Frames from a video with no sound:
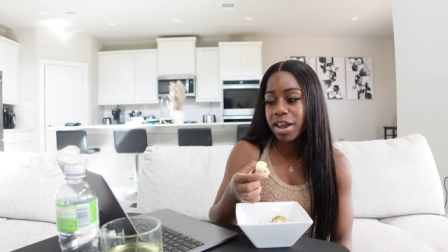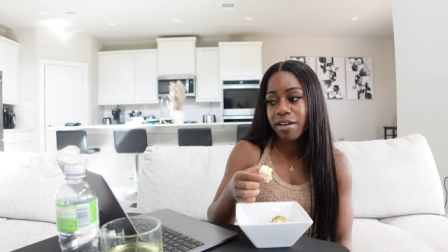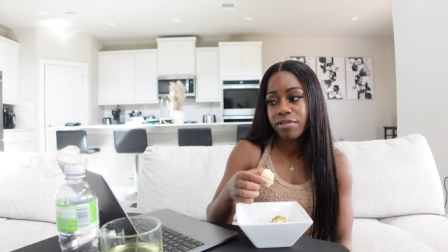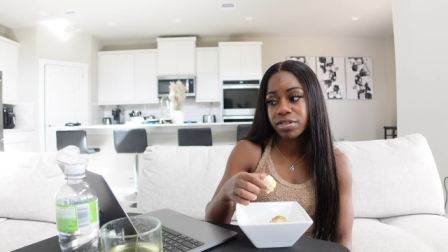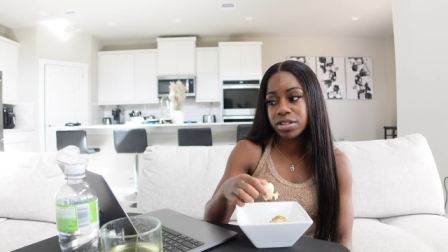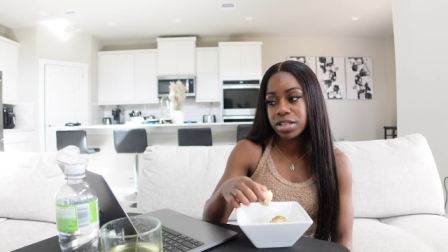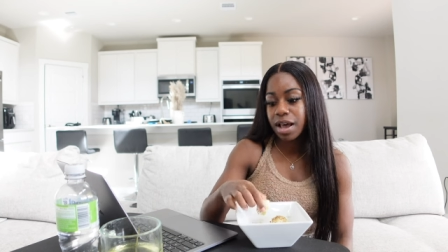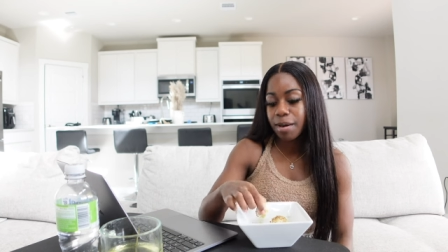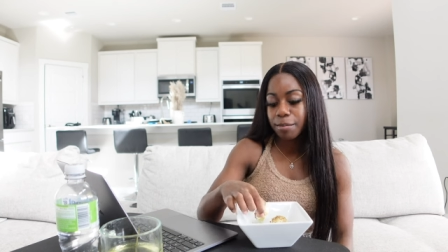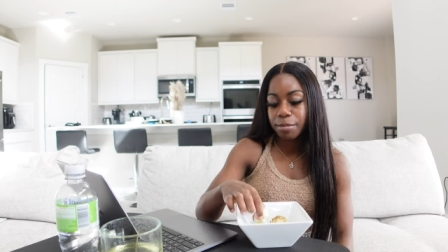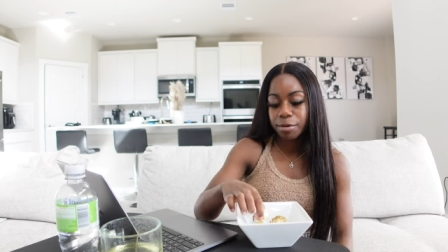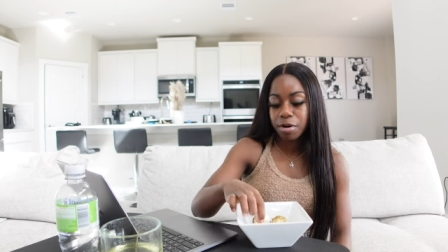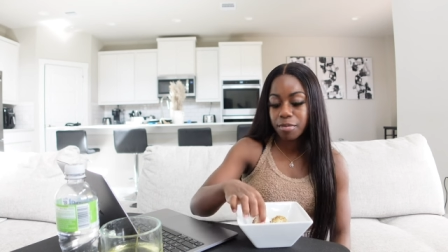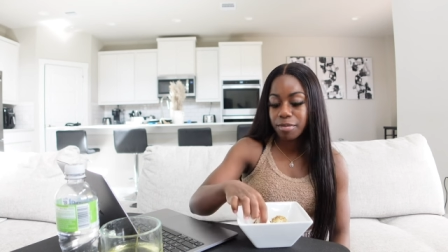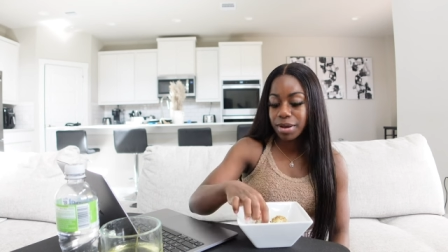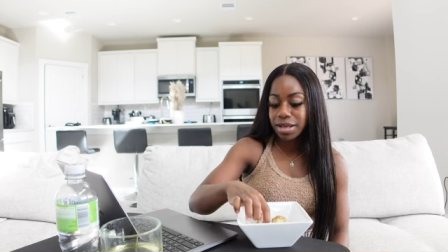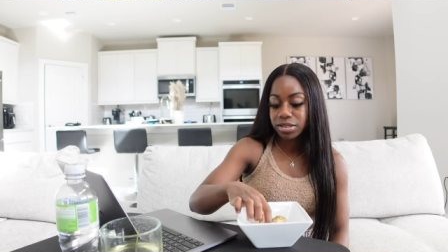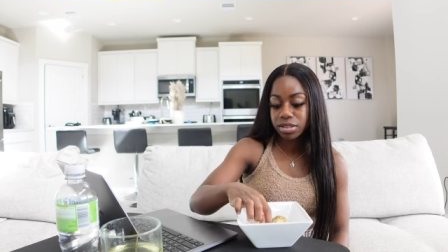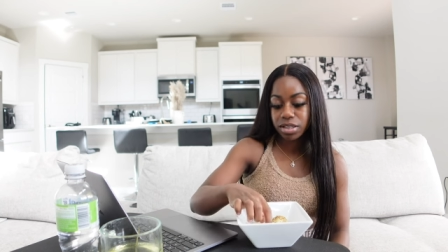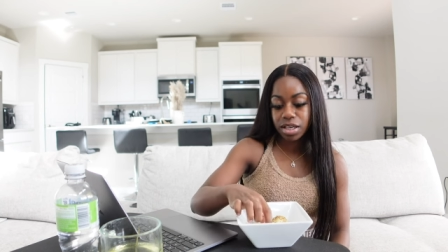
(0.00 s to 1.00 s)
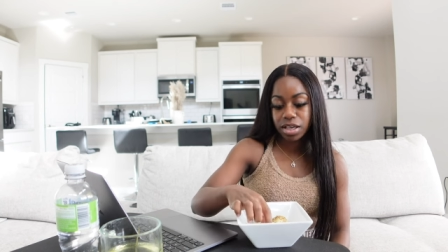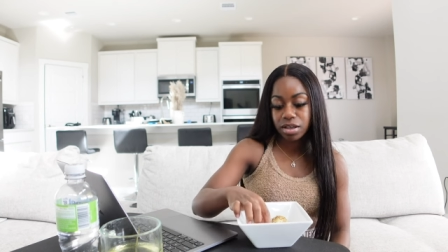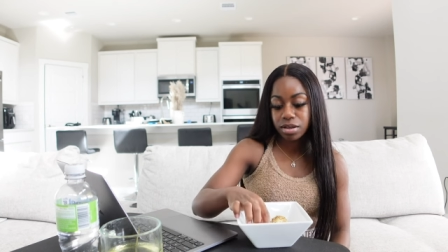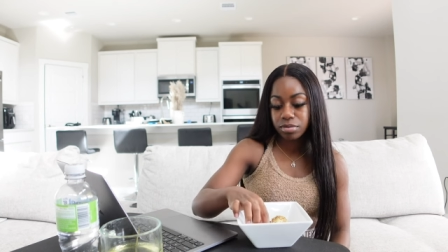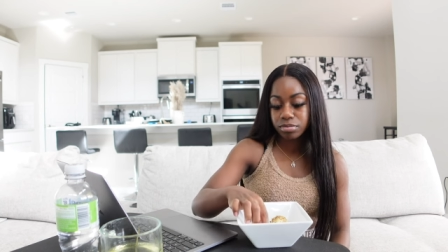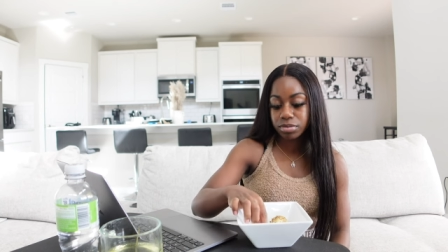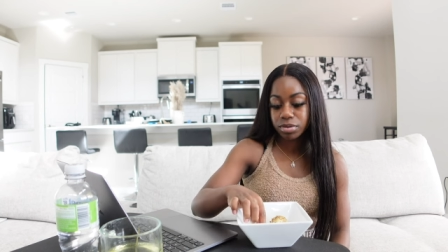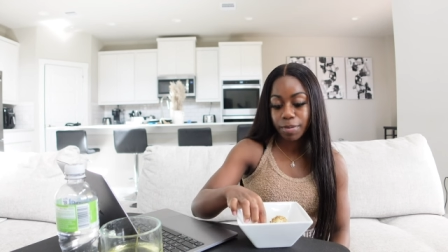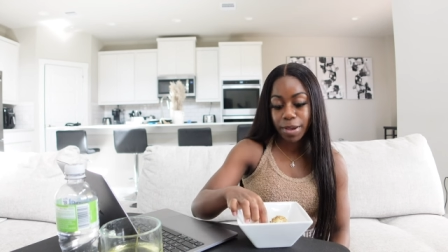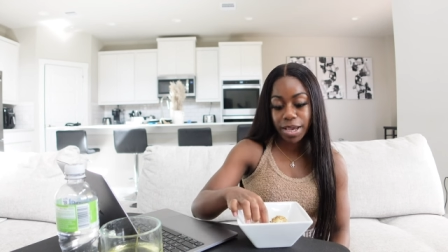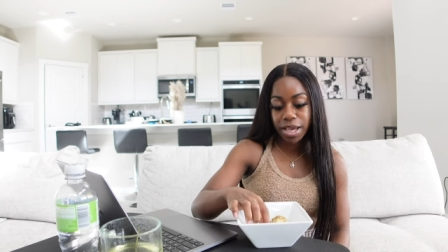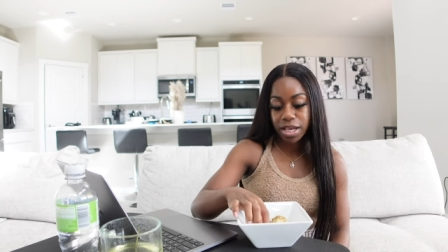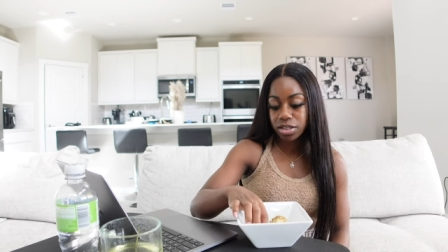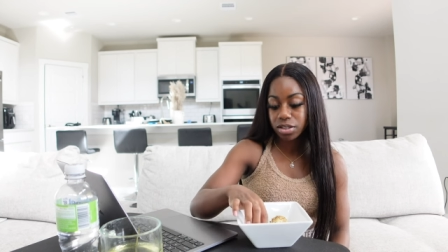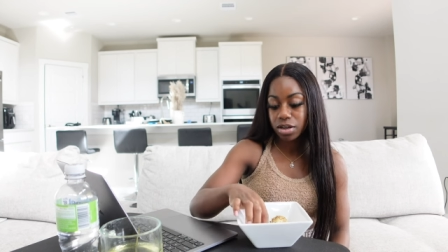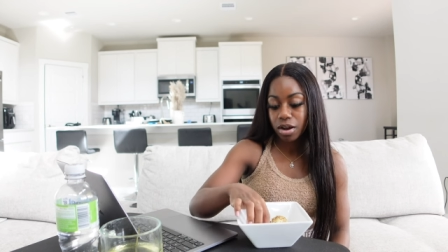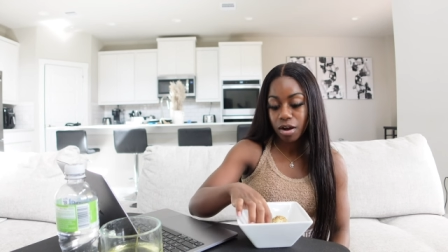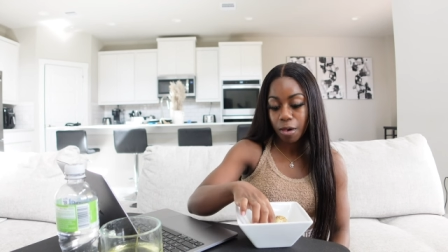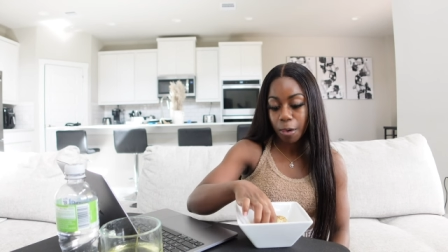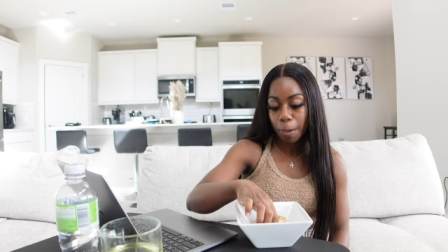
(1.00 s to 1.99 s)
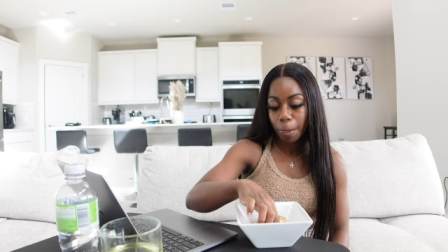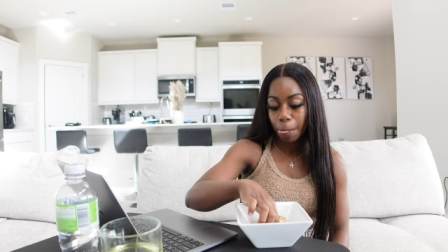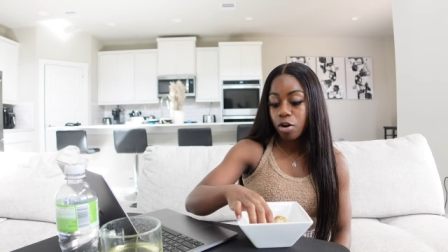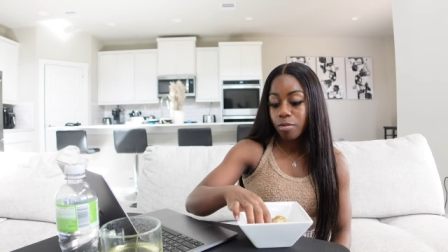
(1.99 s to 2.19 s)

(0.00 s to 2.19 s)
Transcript: Every time I put on my Skims pants, y'all,